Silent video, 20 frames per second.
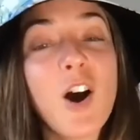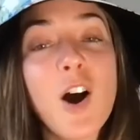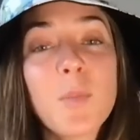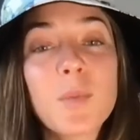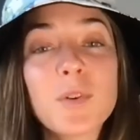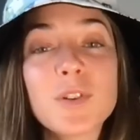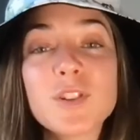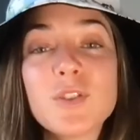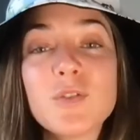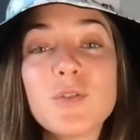
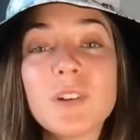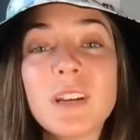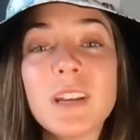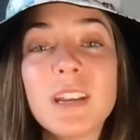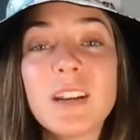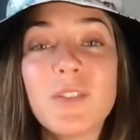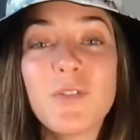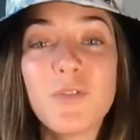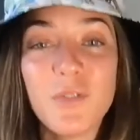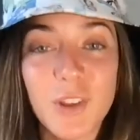
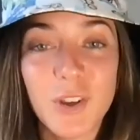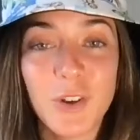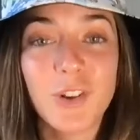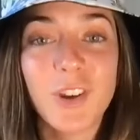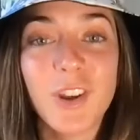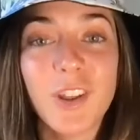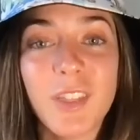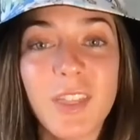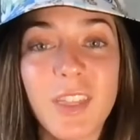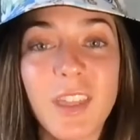opportunity to feel
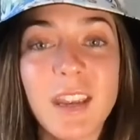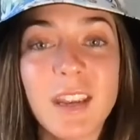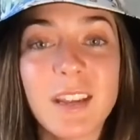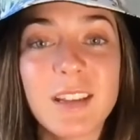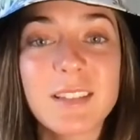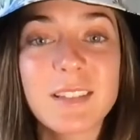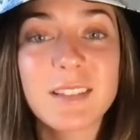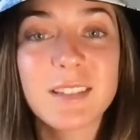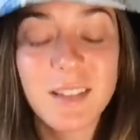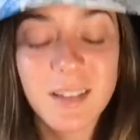good
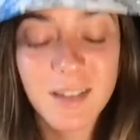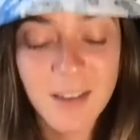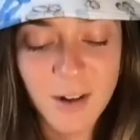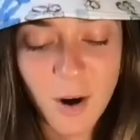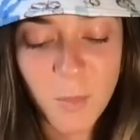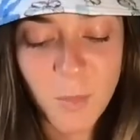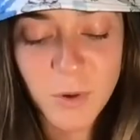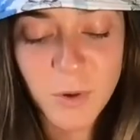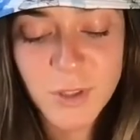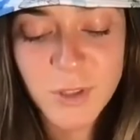things, an
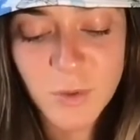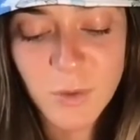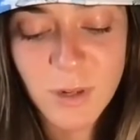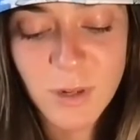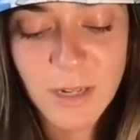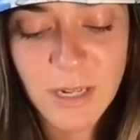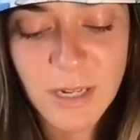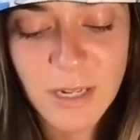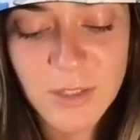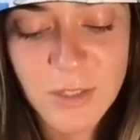
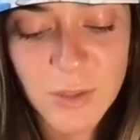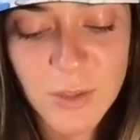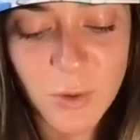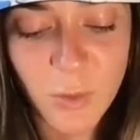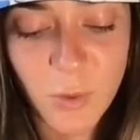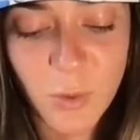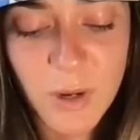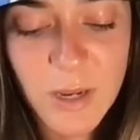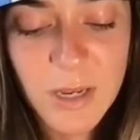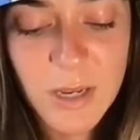opportunity
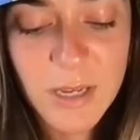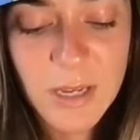to